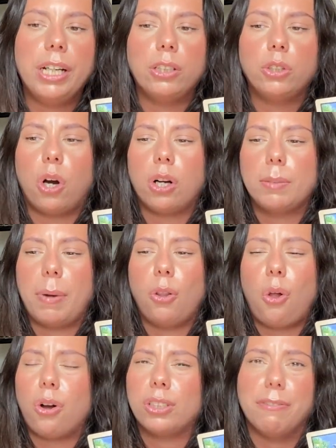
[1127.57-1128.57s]
It talks about
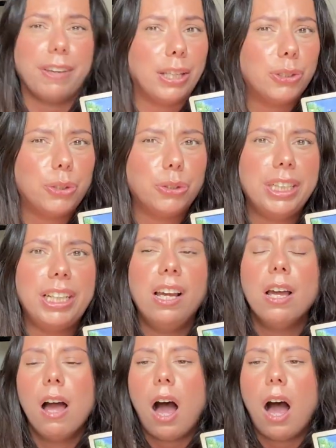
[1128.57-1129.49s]
a loss of history.